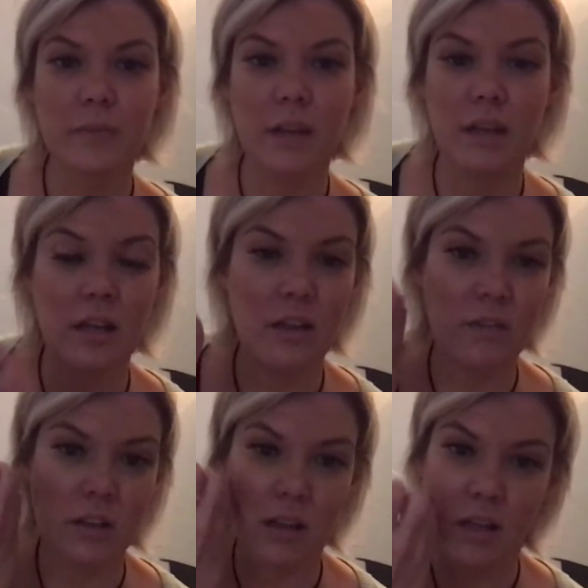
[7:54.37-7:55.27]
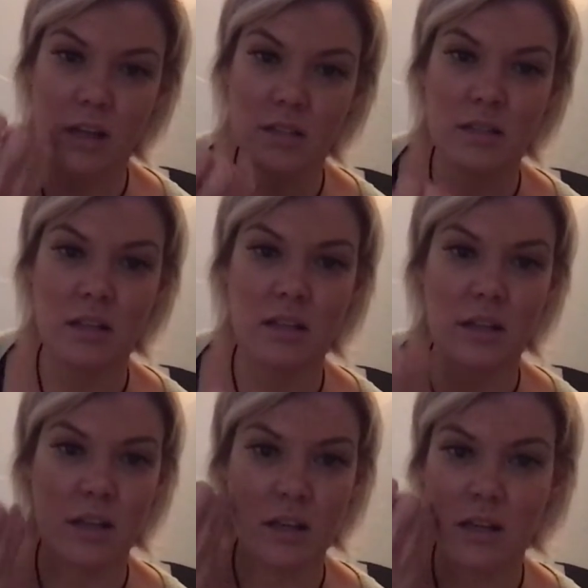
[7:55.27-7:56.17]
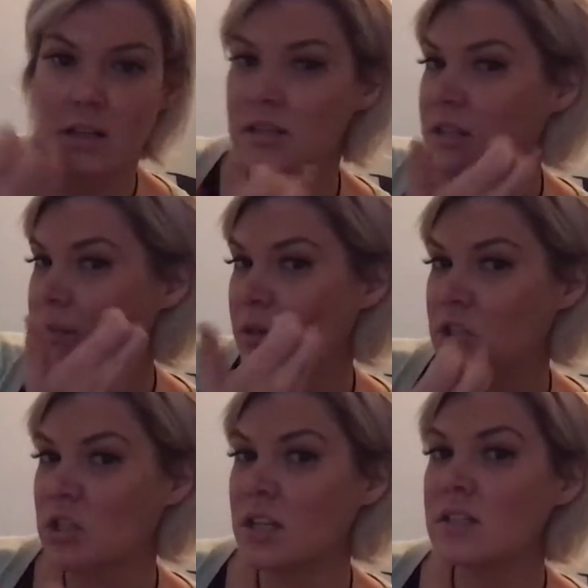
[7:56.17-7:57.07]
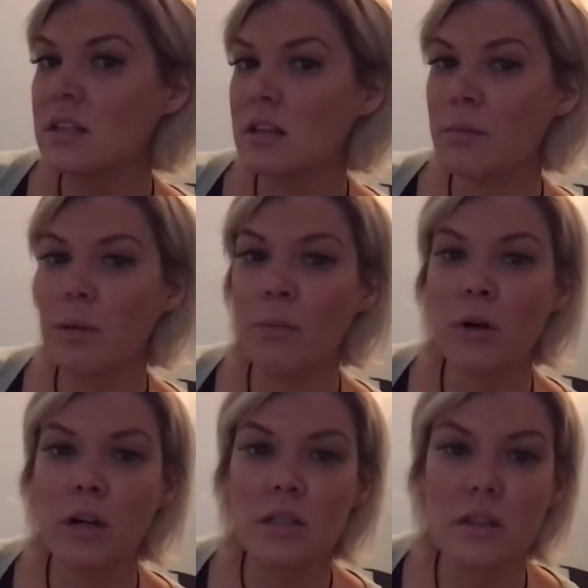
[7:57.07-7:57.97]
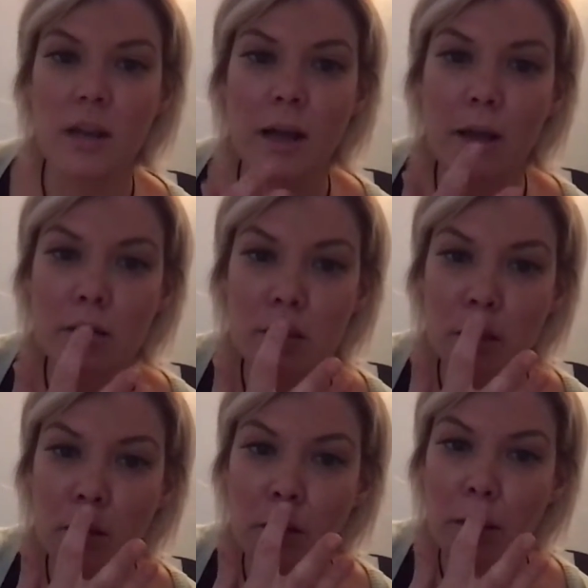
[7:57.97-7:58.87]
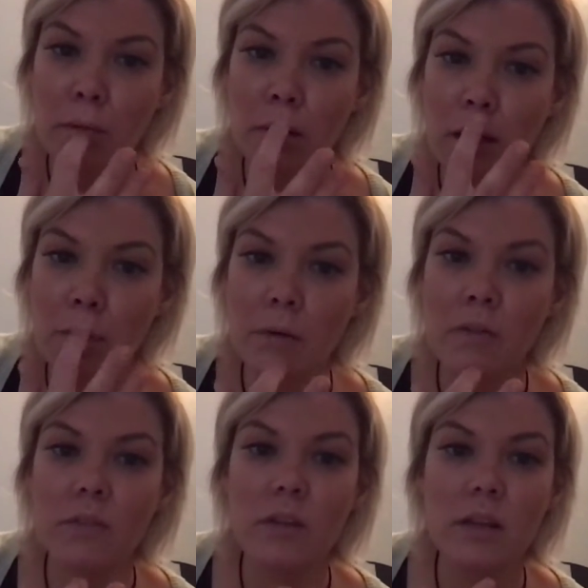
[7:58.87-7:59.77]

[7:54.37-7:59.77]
and it even like accents my cheeks a little bit more. So then I also go like right above the